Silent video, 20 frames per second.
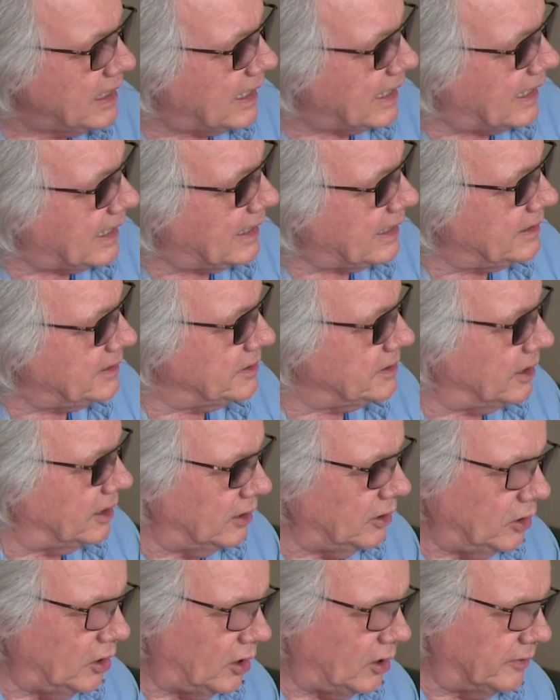And a
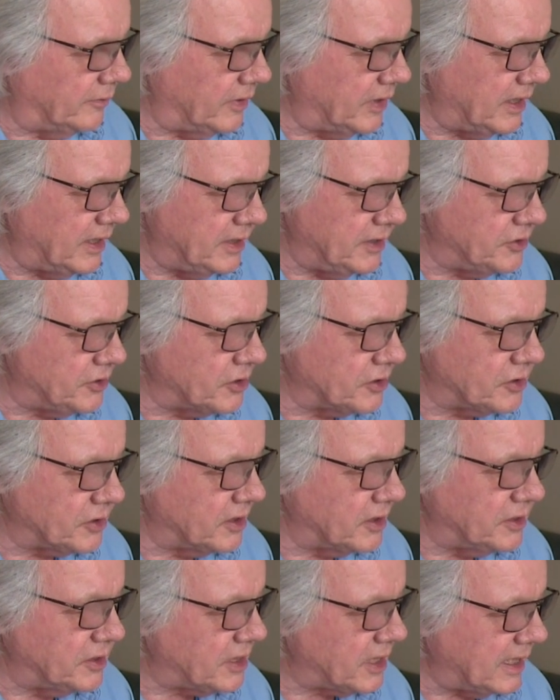lot of it is just
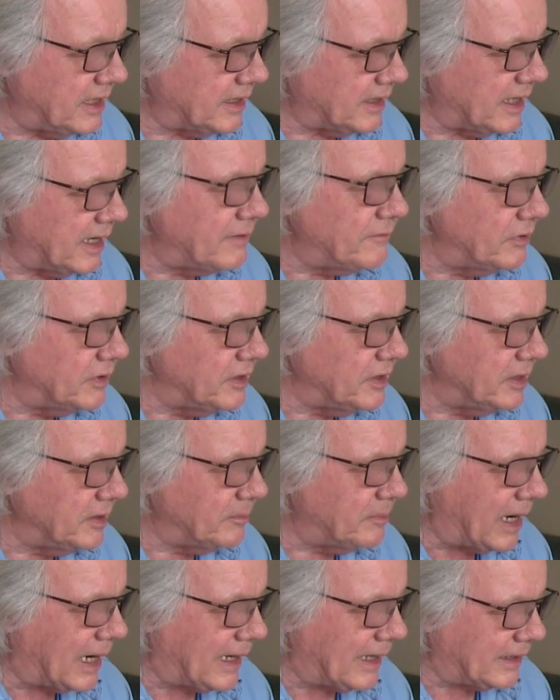going to take everything
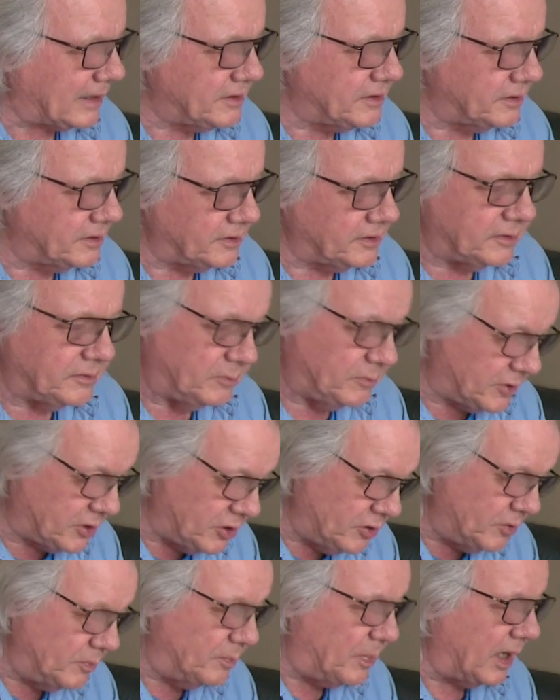back to the
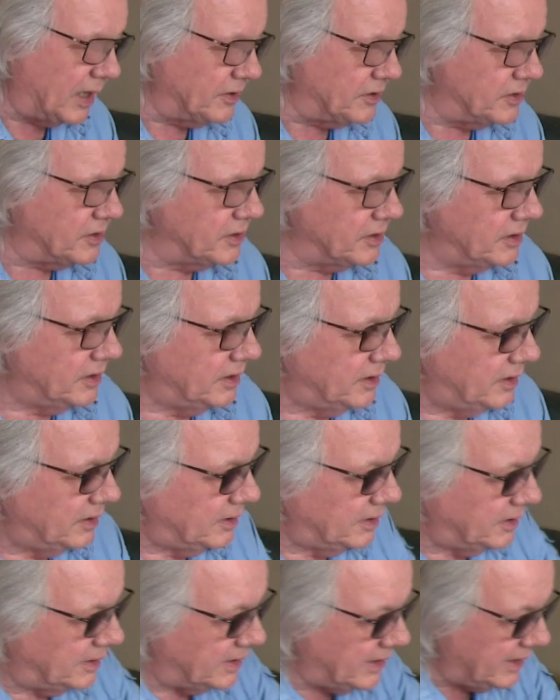two buds
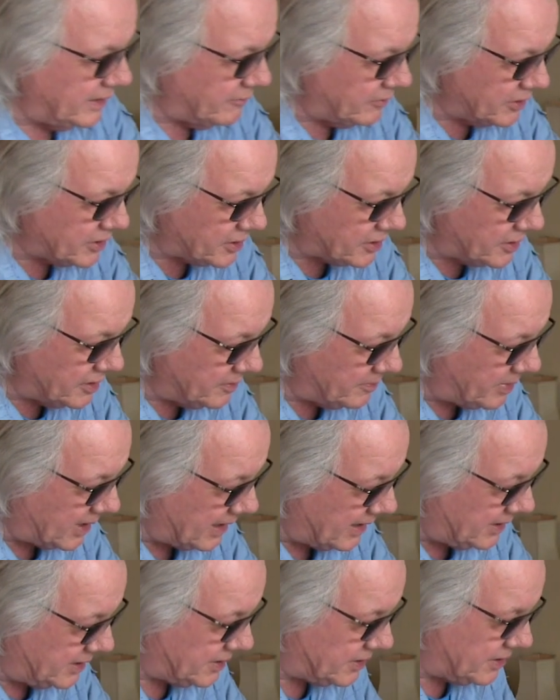nearest to the
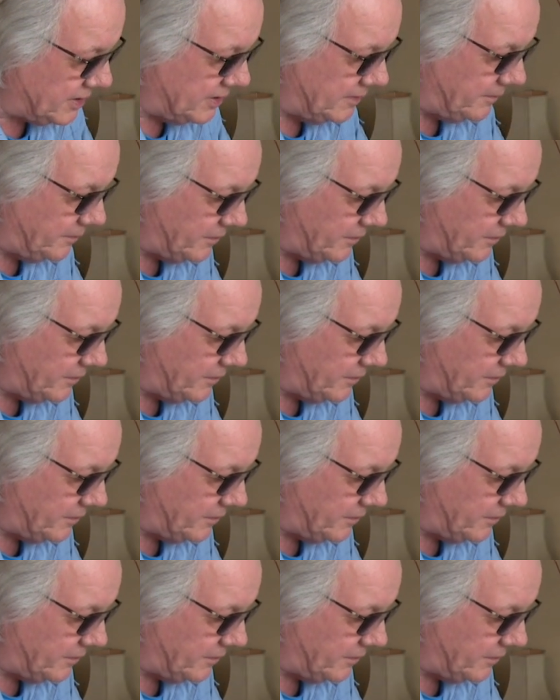base.